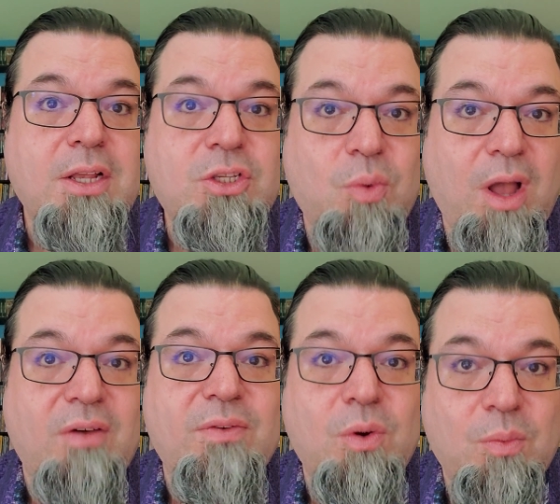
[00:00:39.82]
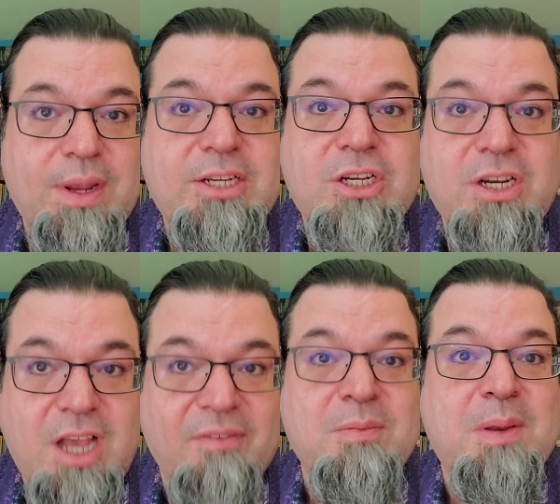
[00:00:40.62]
12 Norwegian
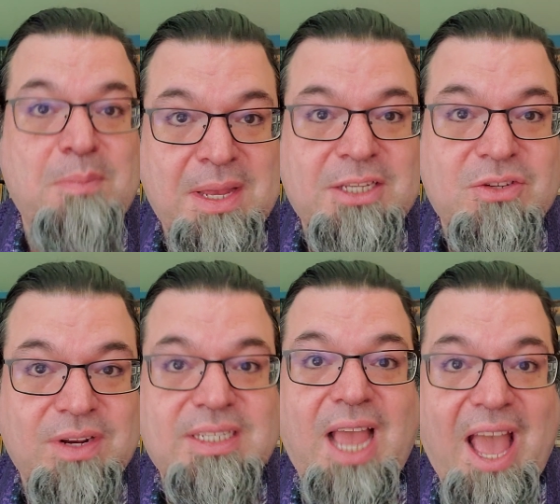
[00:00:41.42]
government ministries